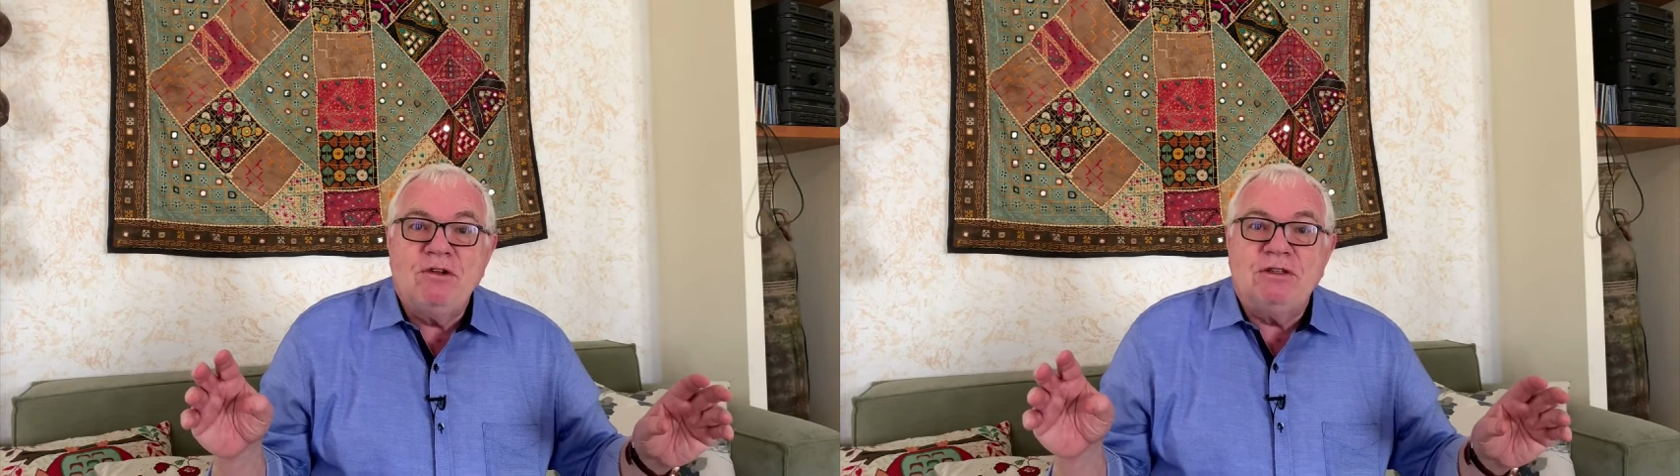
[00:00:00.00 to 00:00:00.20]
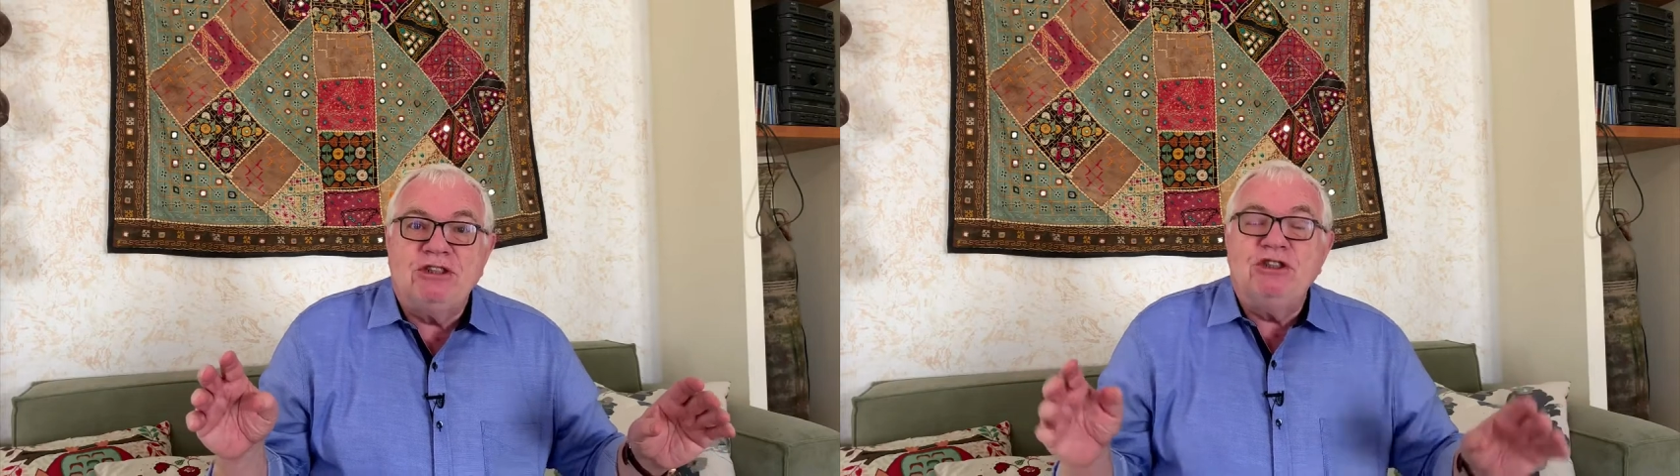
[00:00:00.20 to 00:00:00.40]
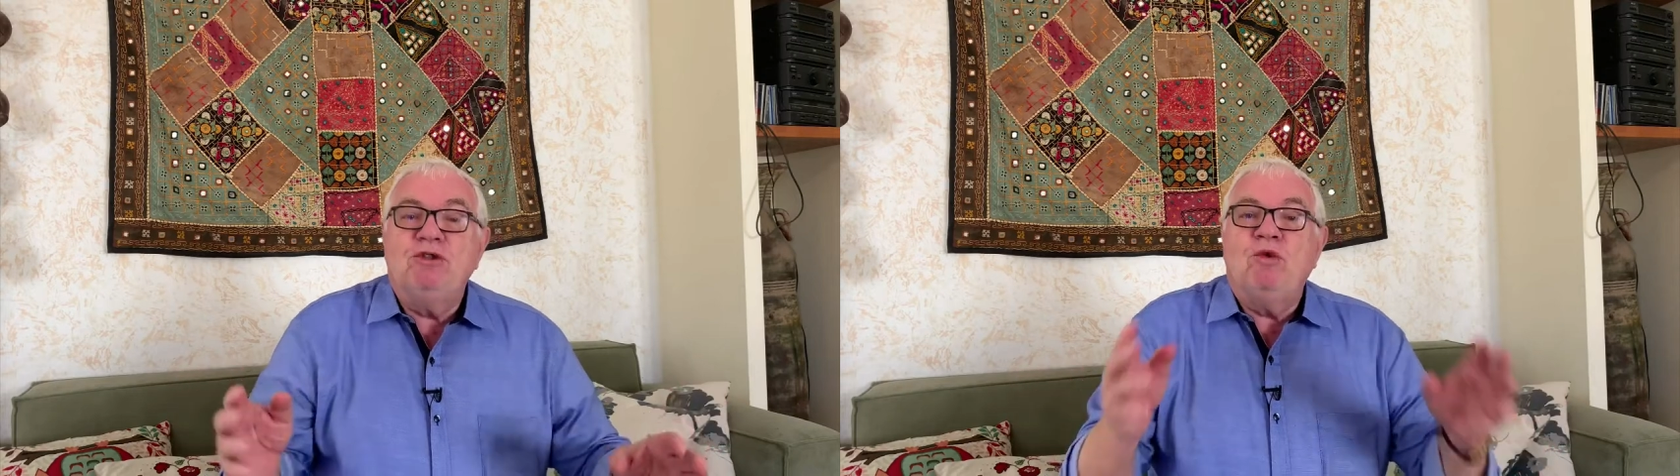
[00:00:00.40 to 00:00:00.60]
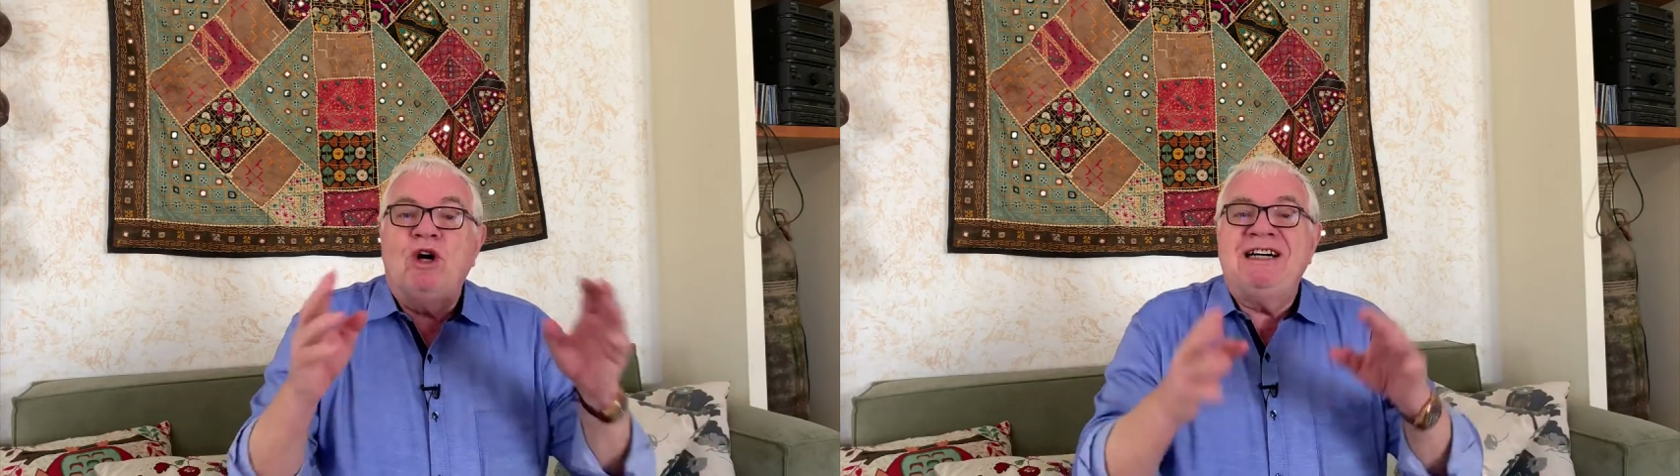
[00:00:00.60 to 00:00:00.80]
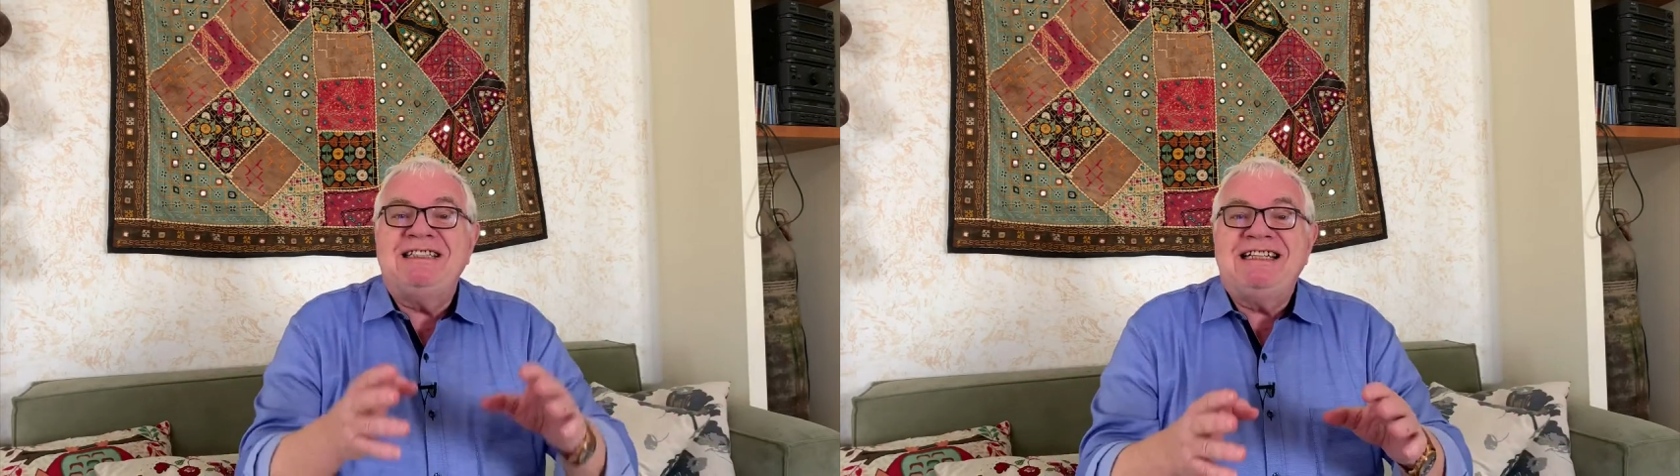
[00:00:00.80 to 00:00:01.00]
Do you
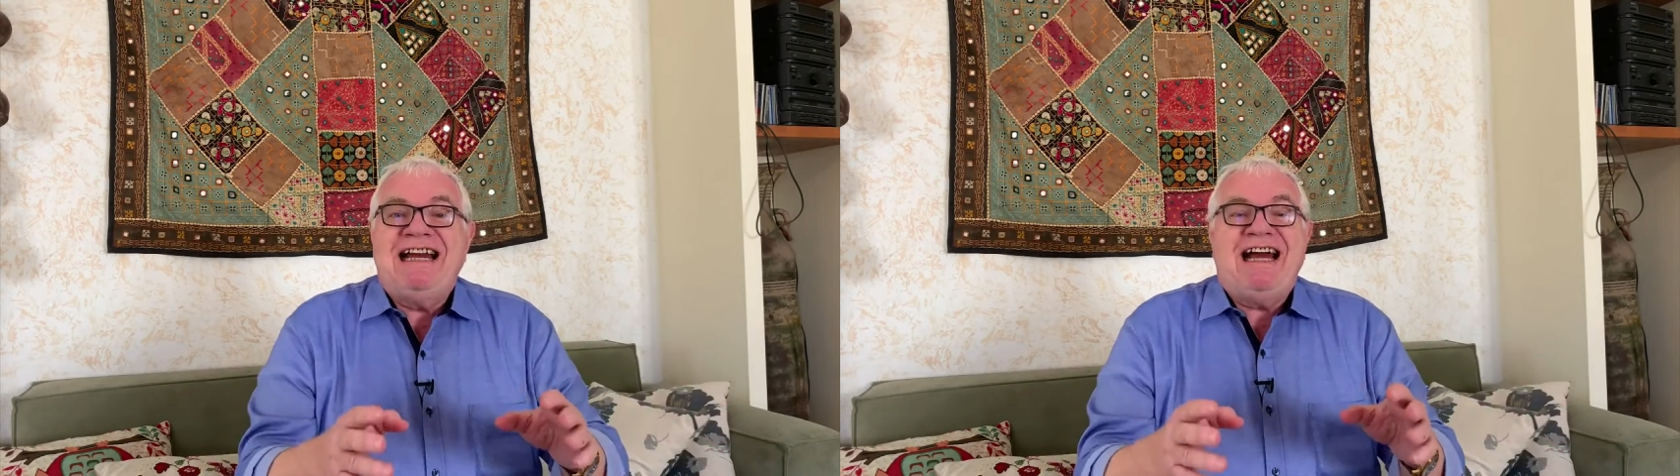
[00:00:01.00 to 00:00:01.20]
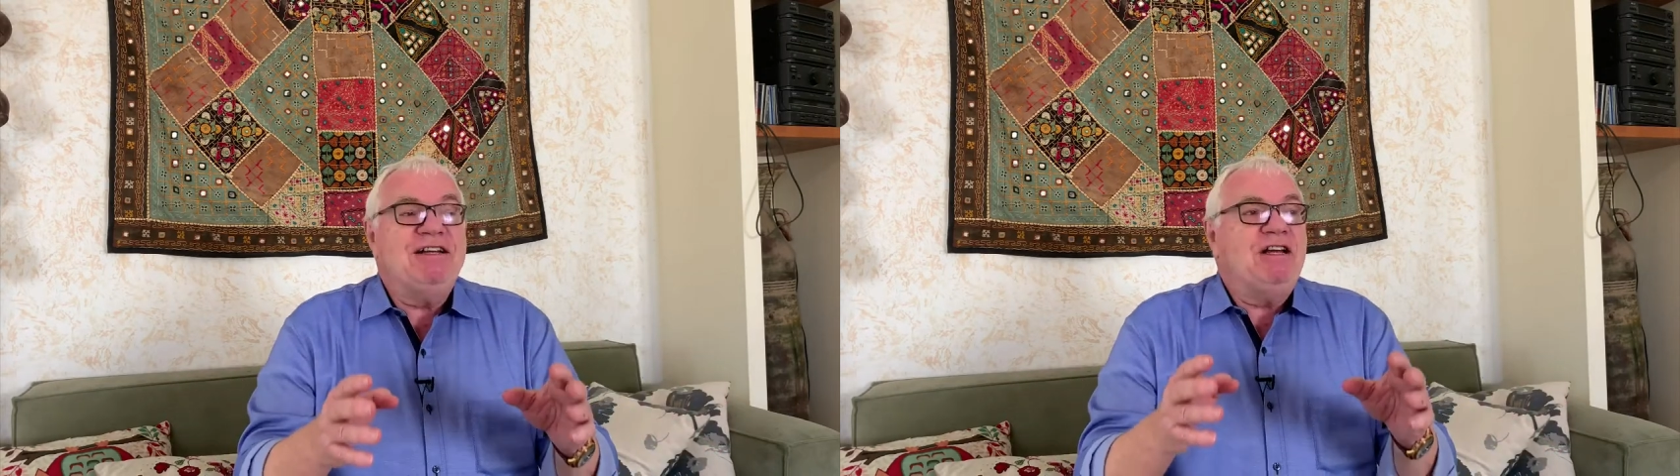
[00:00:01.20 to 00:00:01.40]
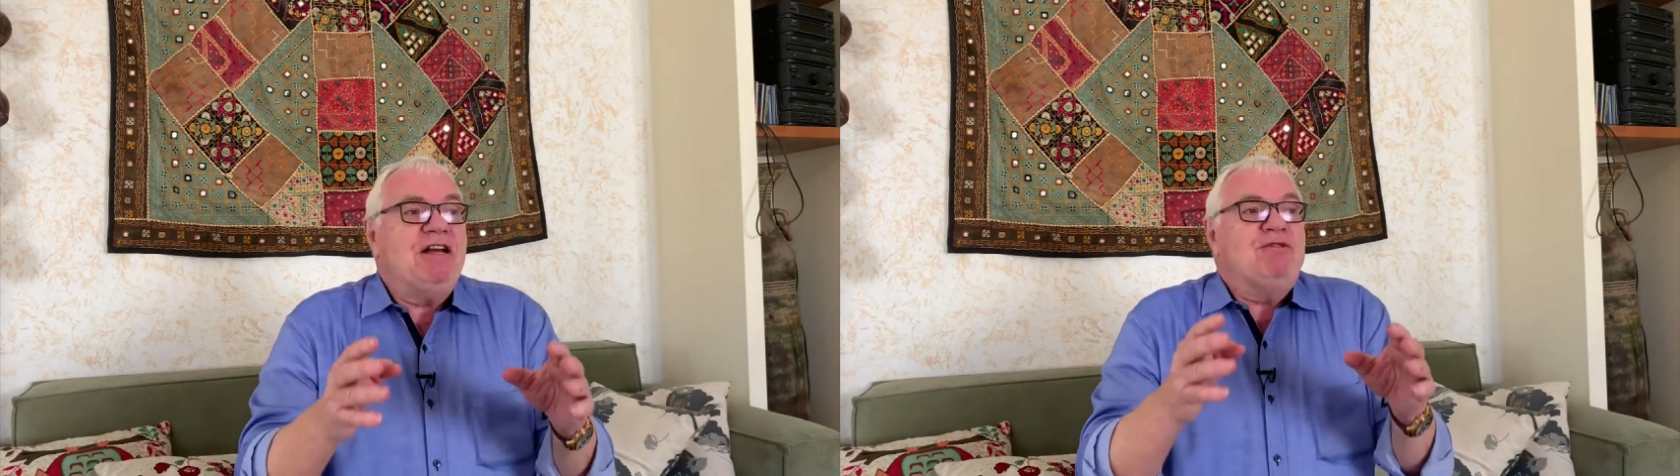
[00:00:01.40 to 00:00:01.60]
want a